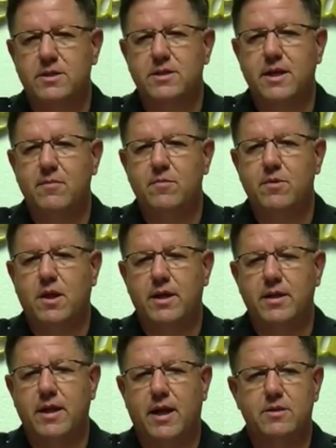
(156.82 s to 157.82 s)
seemed
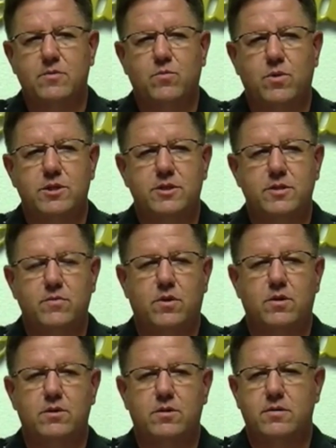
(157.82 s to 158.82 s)
like that's what she
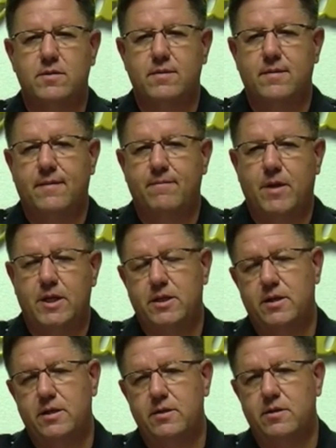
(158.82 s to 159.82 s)
was
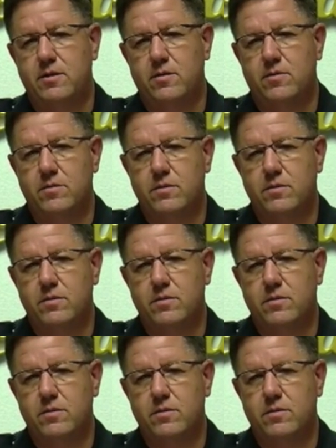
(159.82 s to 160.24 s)
intending to do.